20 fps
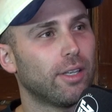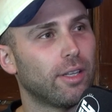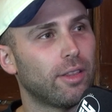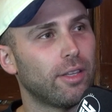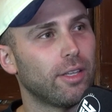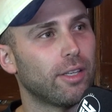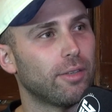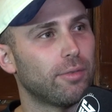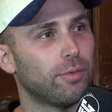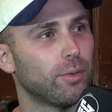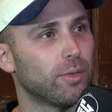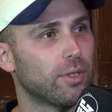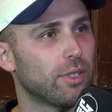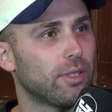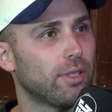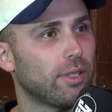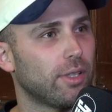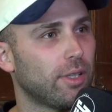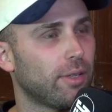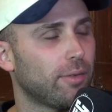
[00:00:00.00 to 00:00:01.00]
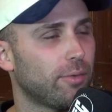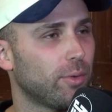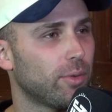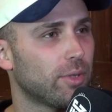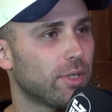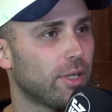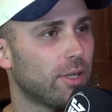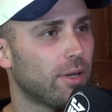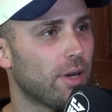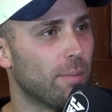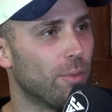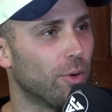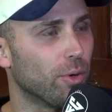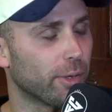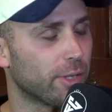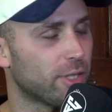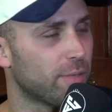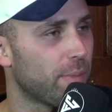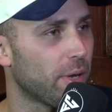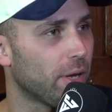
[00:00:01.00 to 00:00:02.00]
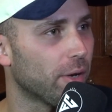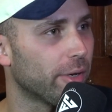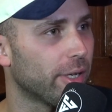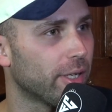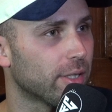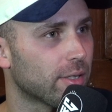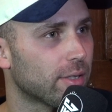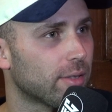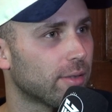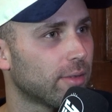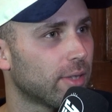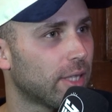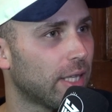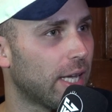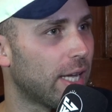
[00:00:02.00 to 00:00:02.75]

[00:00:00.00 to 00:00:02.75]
I think if it was an, if it was a, a more experienced,